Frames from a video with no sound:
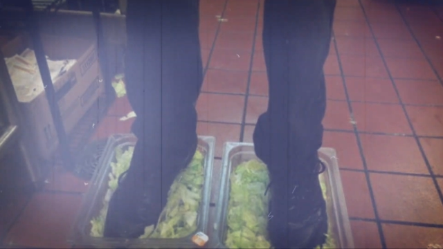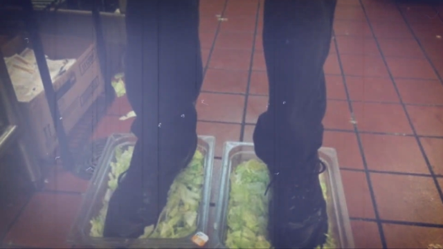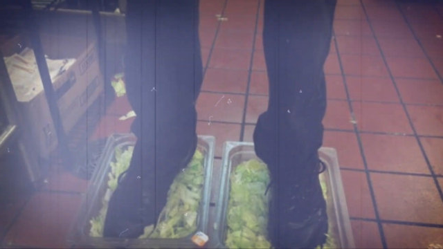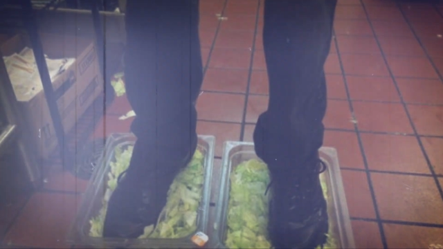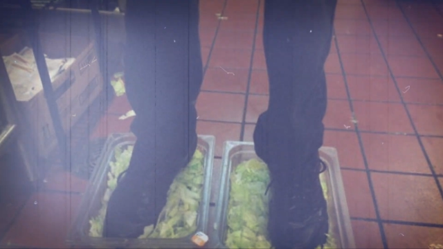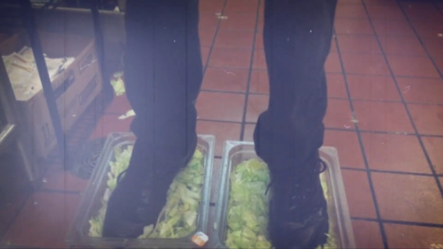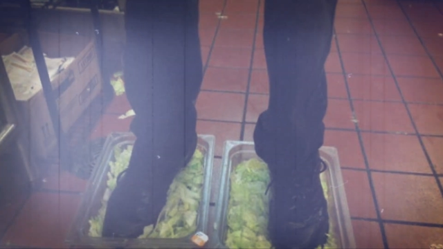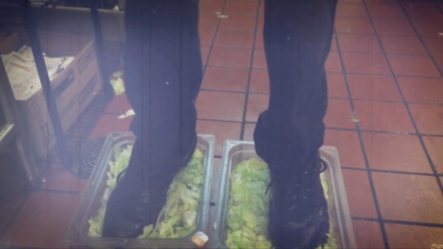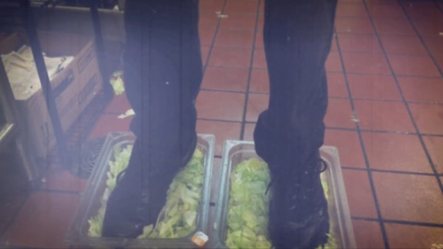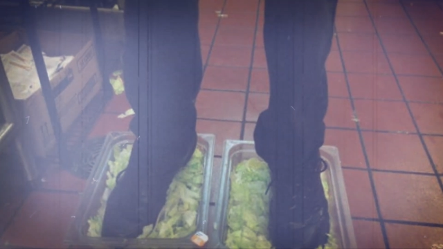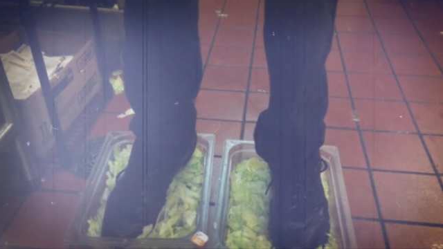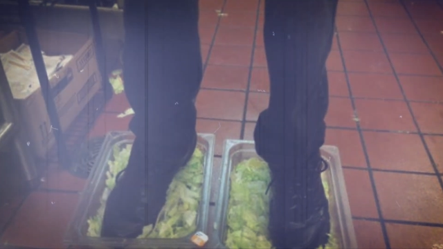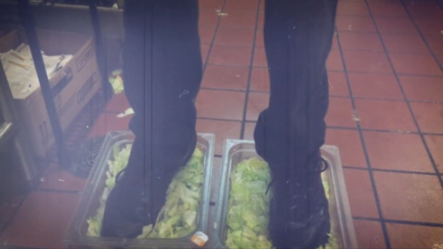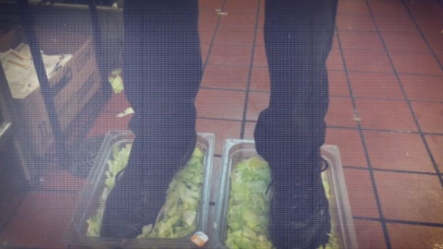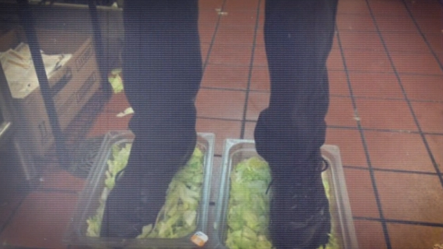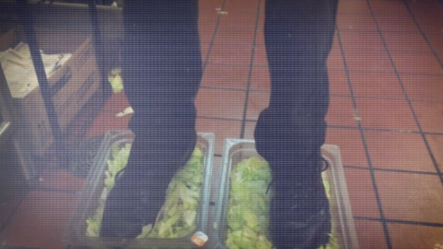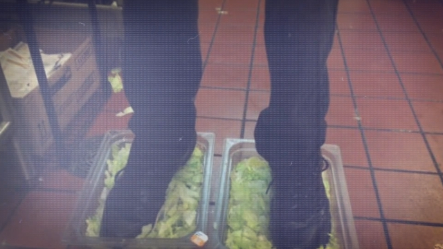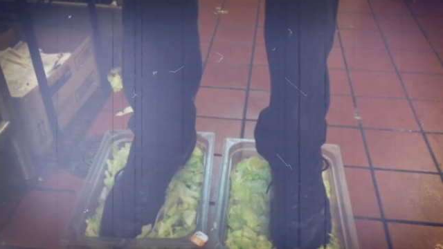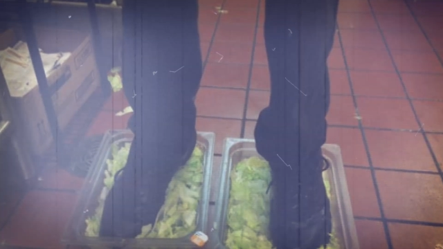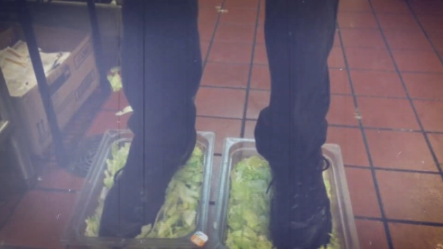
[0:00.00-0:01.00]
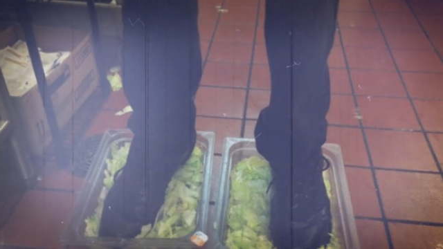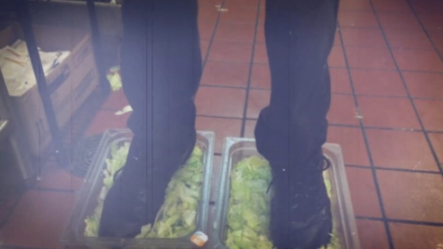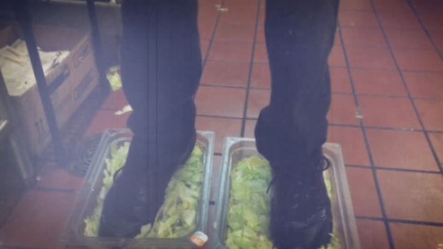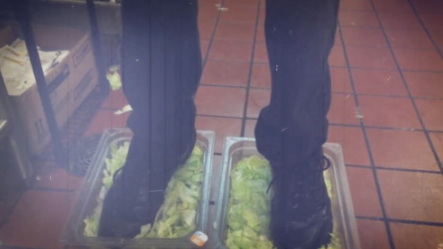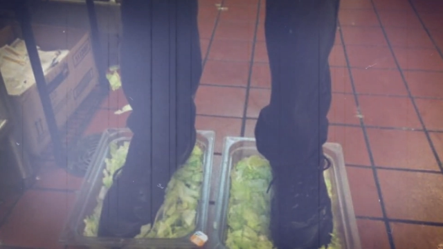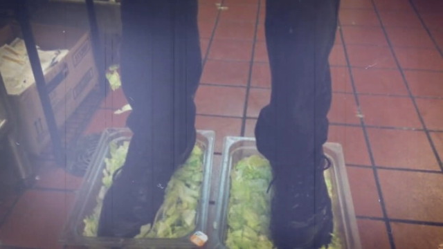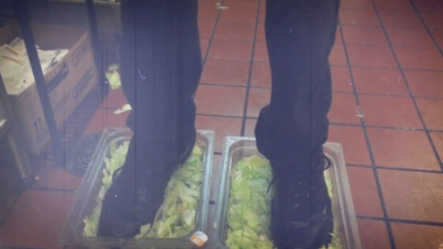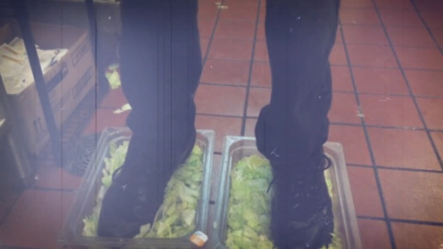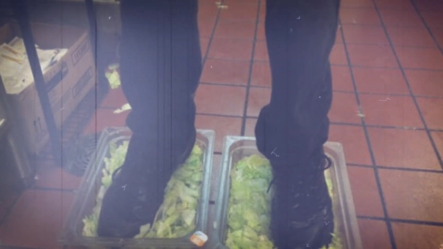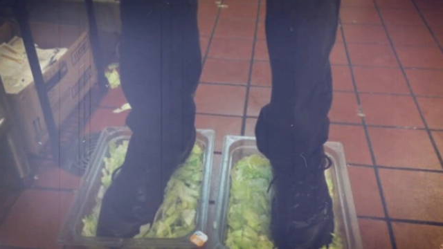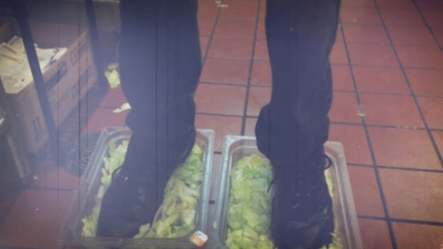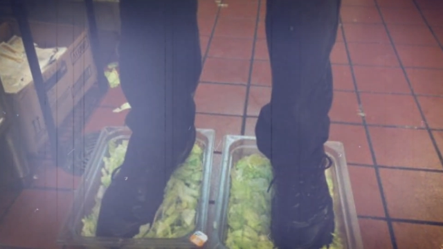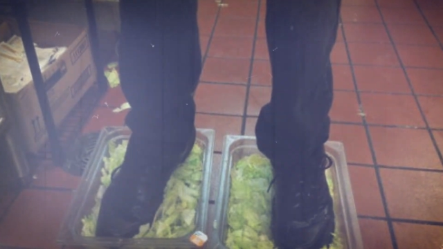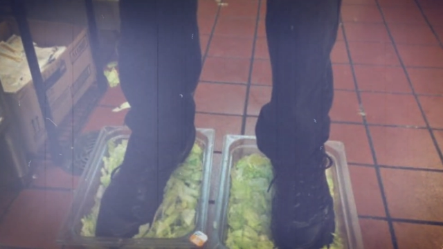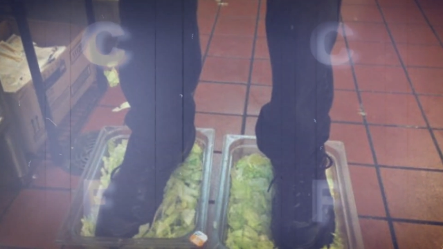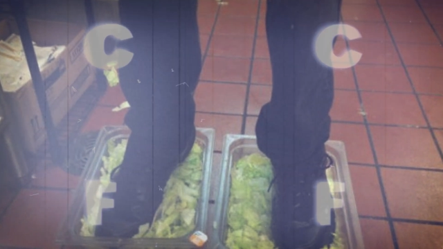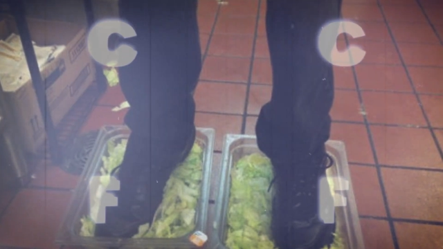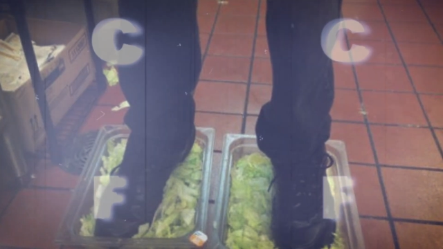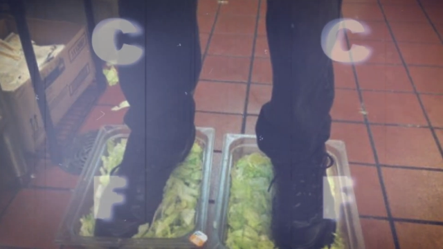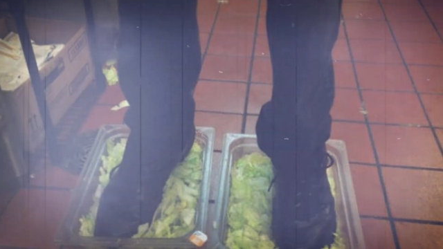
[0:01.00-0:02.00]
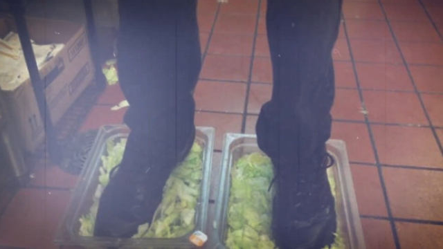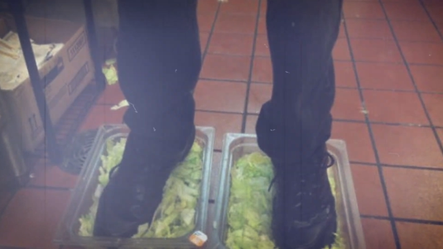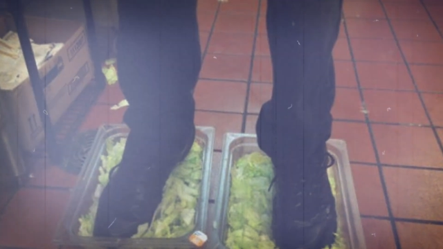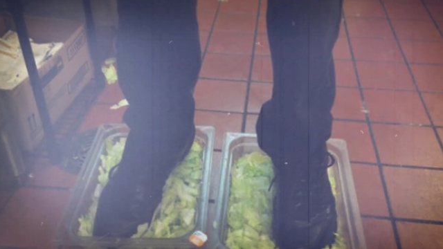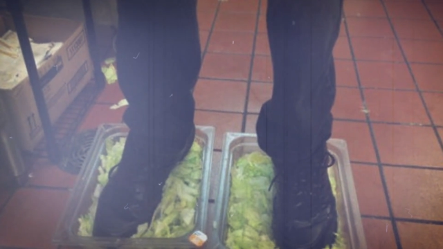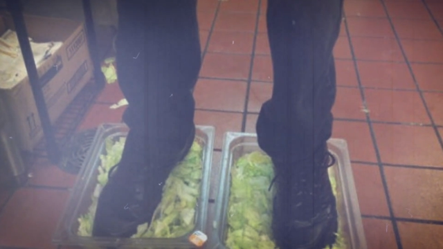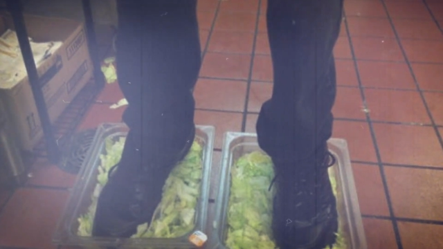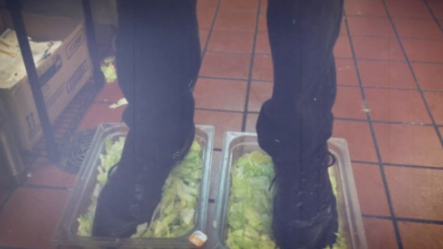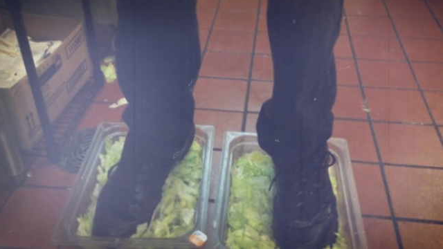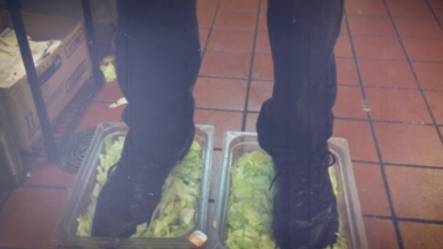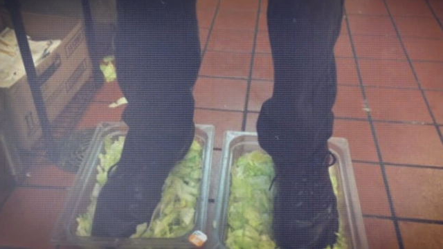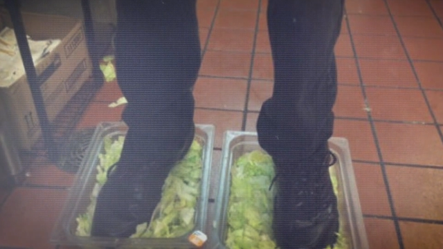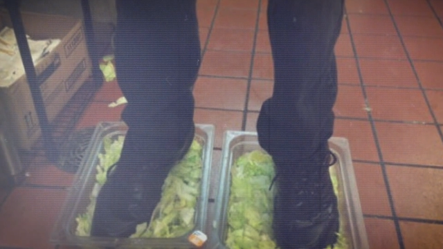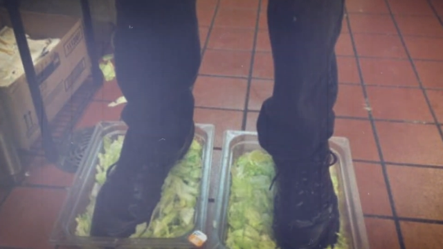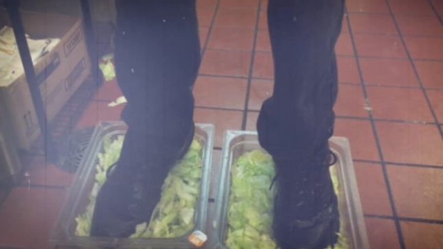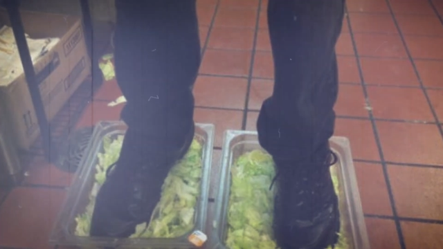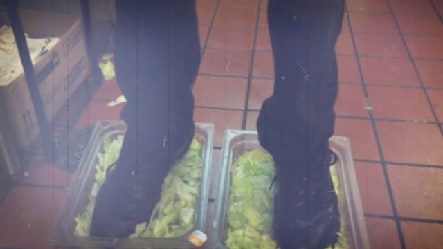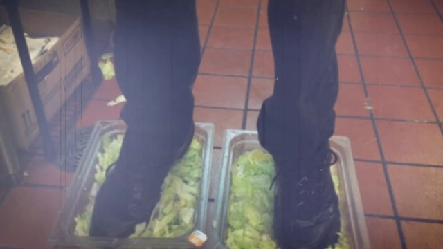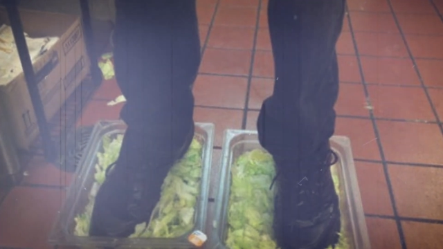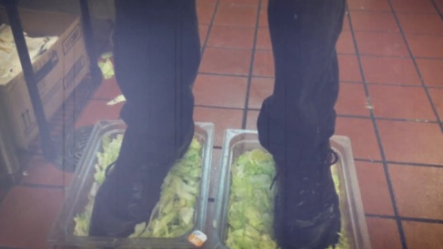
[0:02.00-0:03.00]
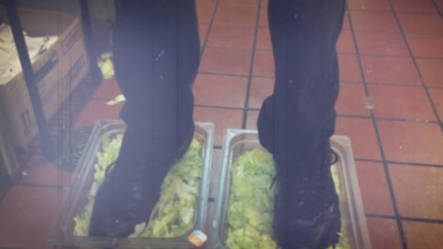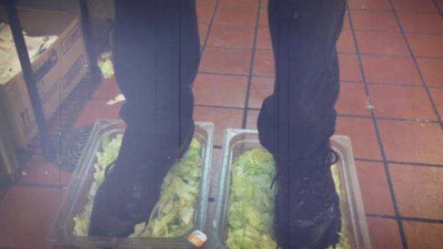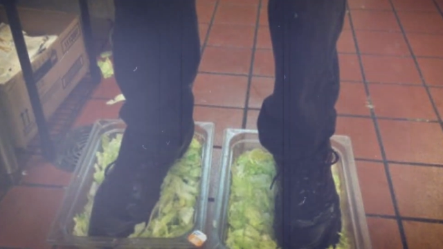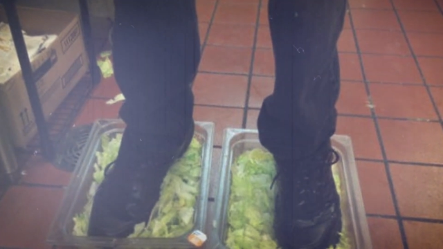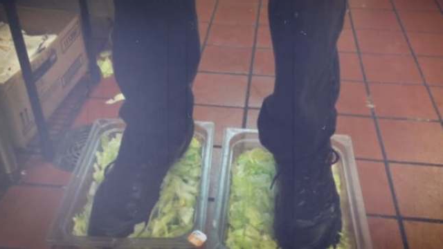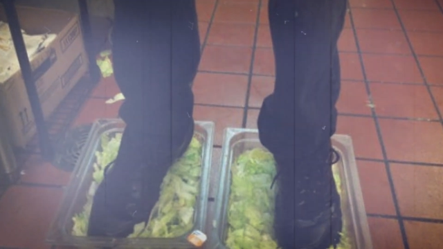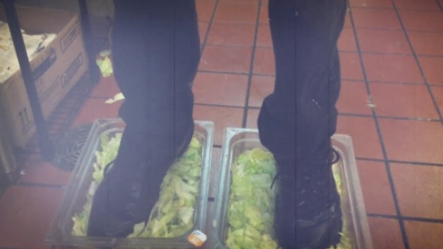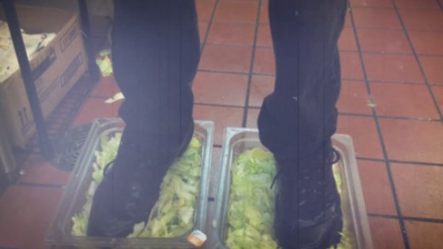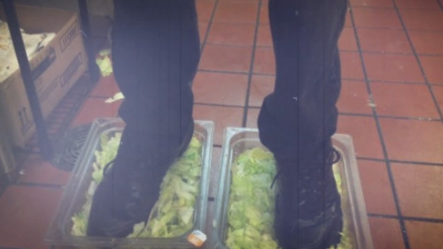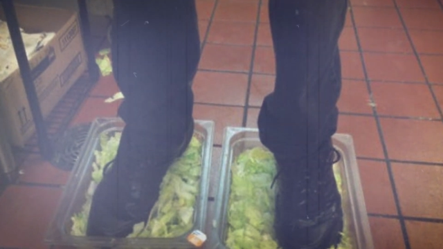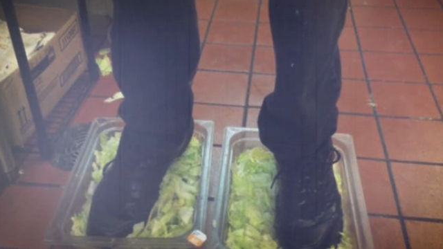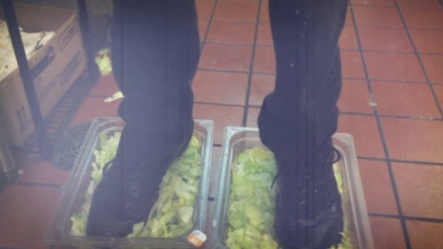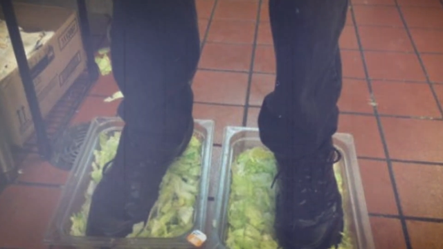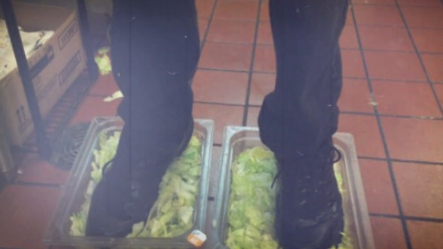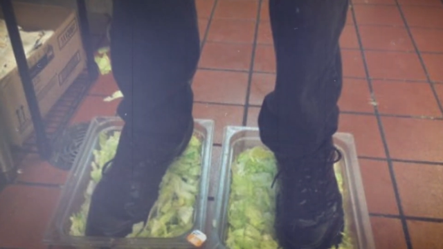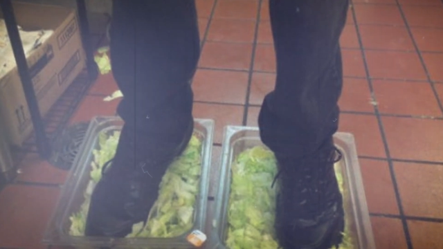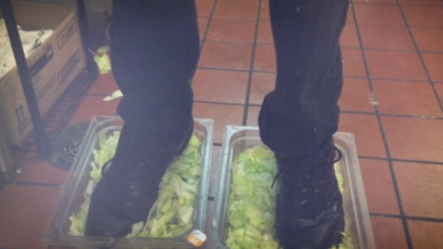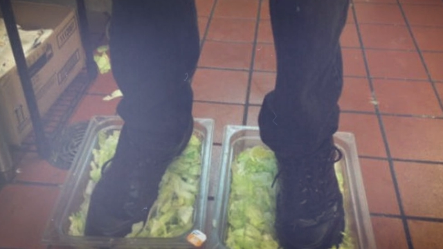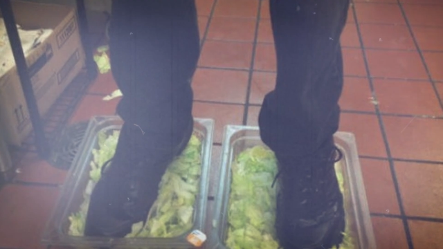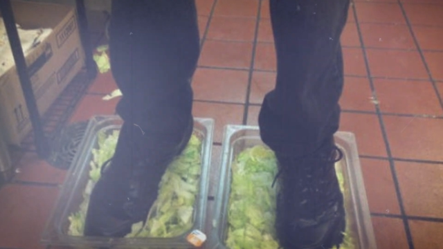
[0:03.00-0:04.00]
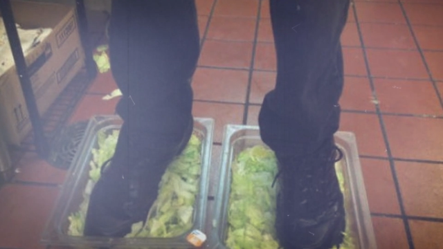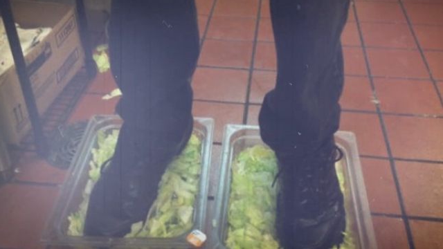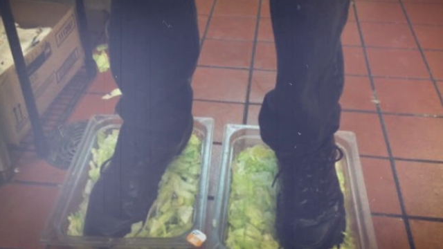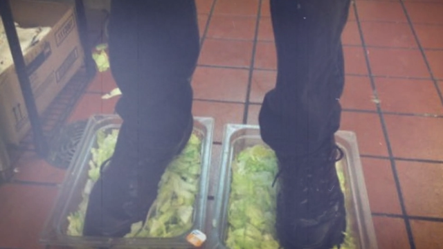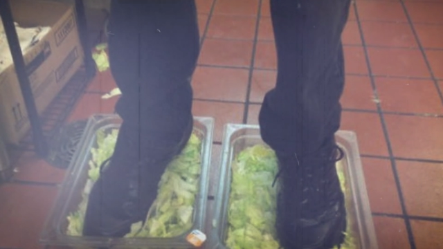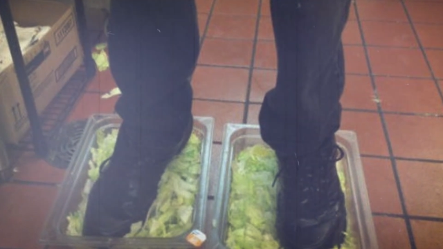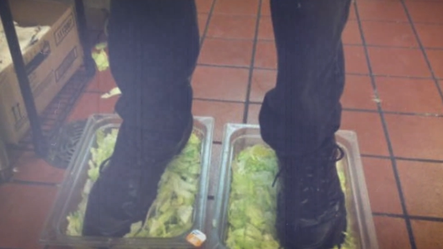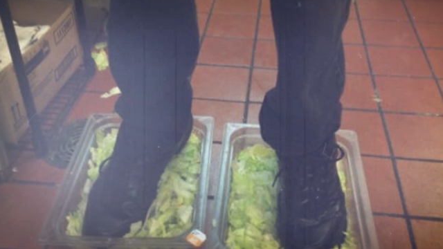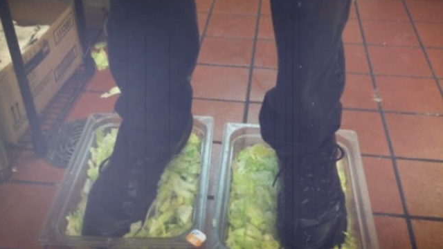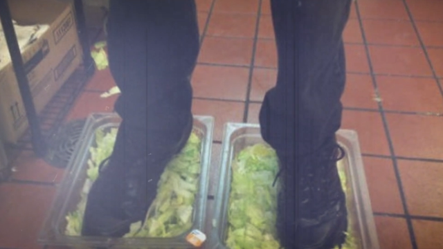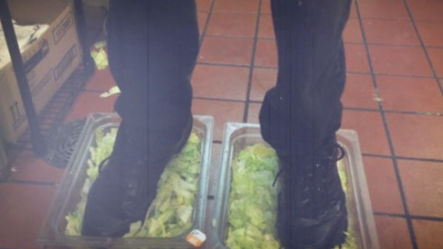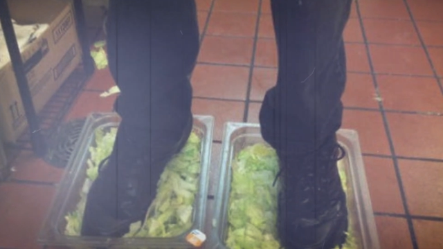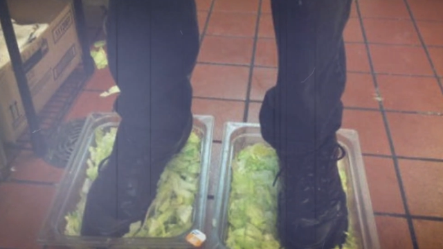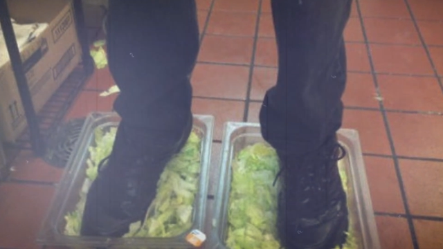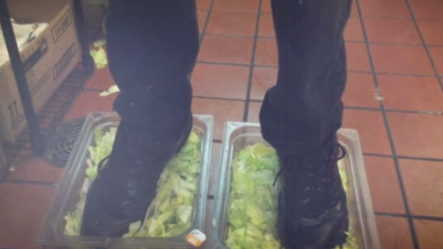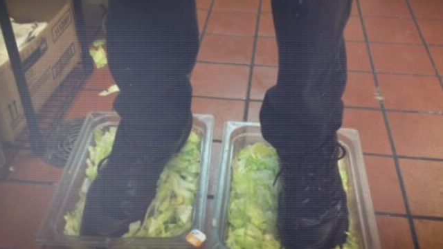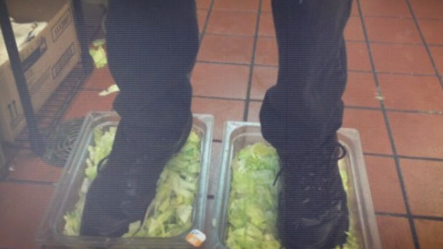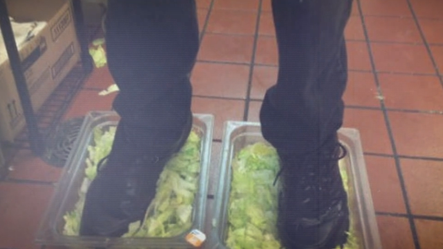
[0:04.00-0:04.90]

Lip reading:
No face is visible, so there are no lips to read.